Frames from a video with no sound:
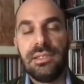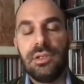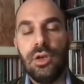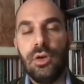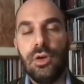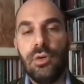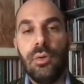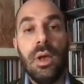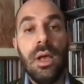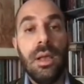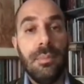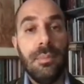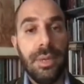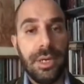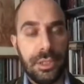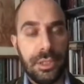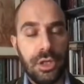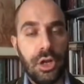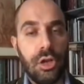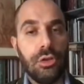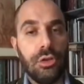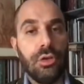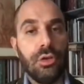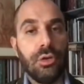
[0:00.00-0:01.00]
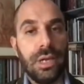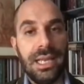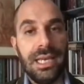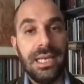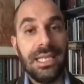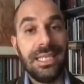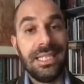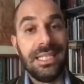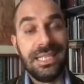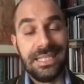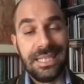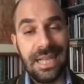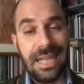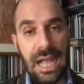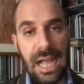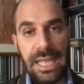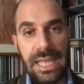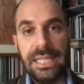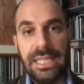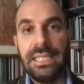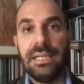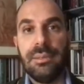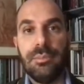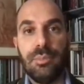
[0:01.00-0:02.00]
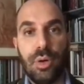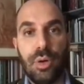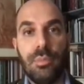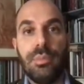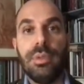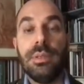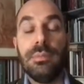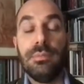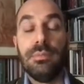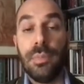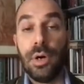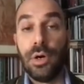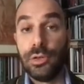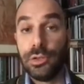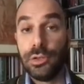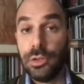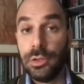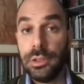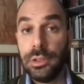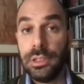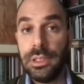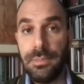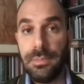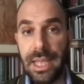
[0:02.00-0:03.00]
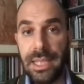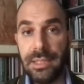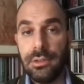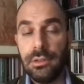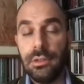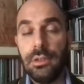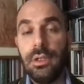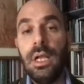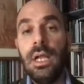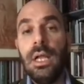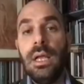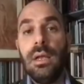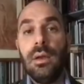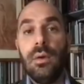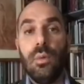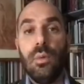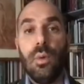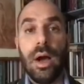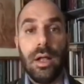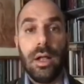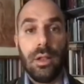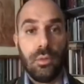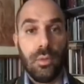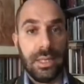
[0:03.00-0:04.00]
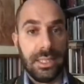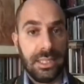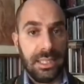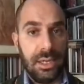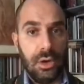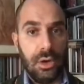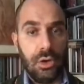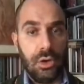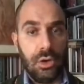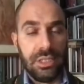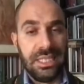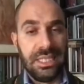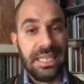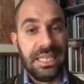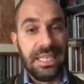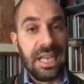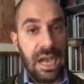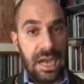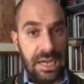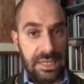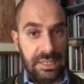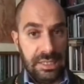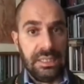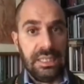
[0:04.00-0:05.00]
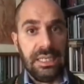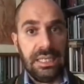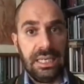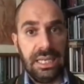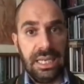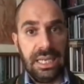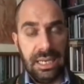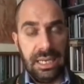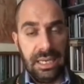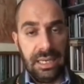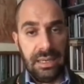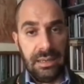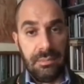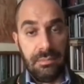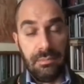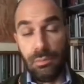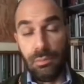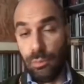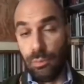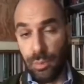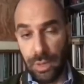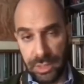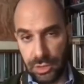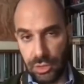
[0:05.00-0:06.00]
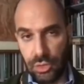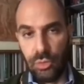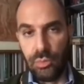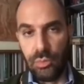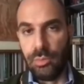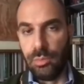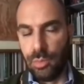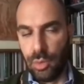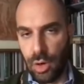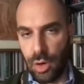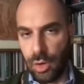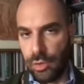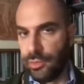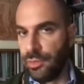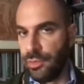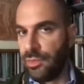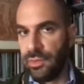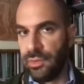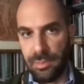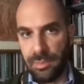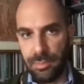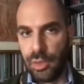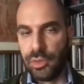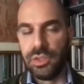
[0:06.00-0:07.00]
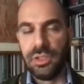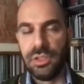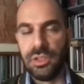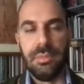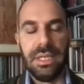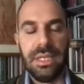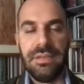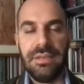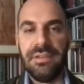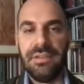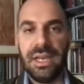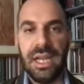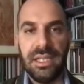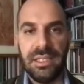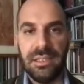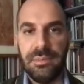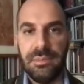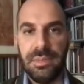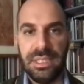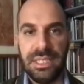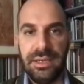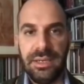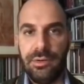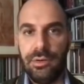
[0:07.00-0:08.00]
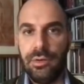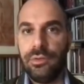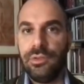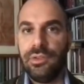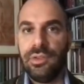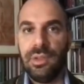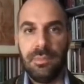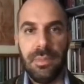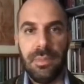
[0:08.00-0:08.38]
So Bertoldo clearly designed and probably modeled the medal, while Guazzalotti cast it in, we assume, bronze, possibly even other materials.